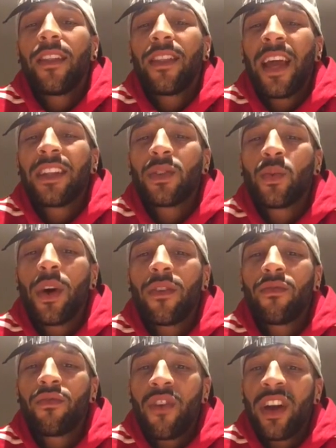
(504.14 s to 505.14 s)
that's
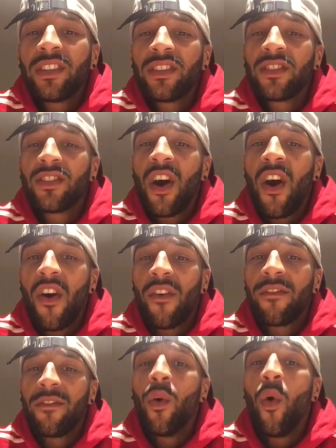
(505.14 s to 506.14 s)
what friends are
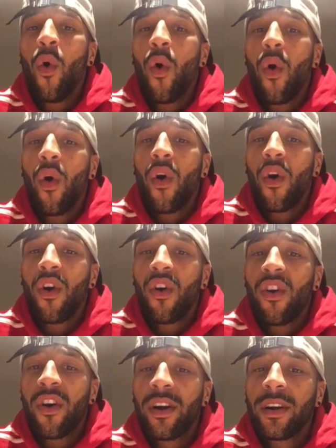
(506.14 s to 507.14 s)

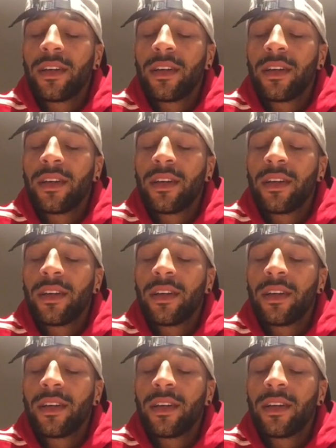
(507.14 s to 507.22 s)
for.